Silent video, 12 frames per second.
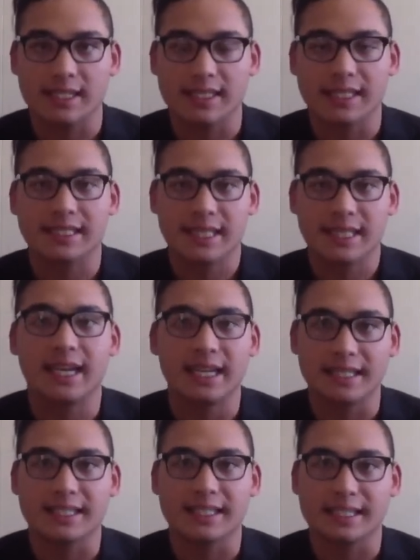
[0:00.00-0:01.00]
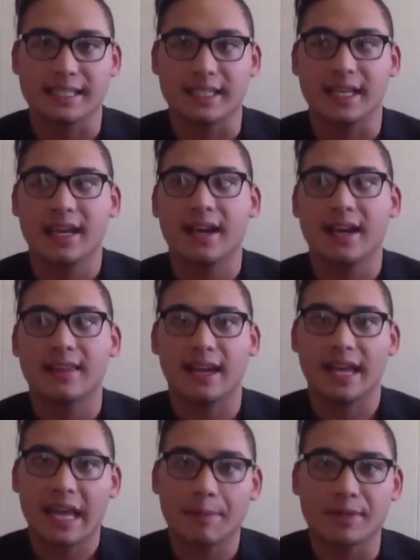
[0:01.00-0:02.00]
it's exciting to see that
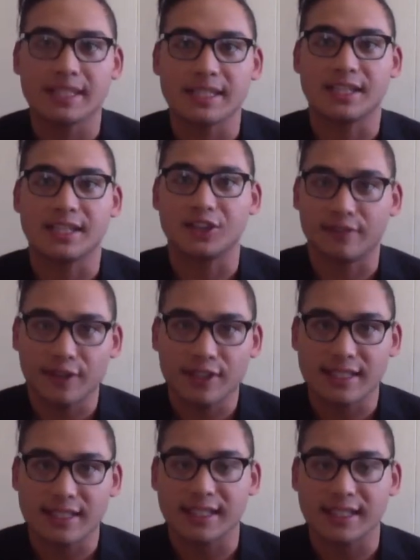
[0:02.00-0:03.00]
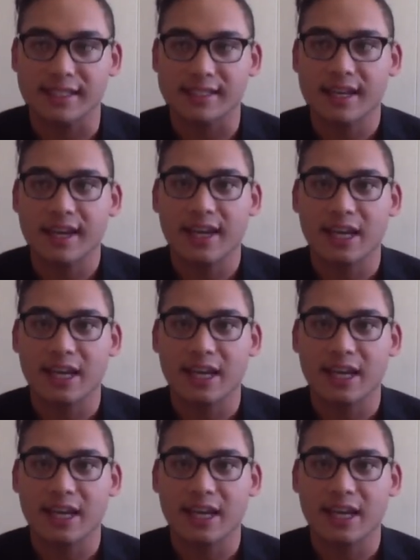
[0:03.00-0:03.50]
campuses and universities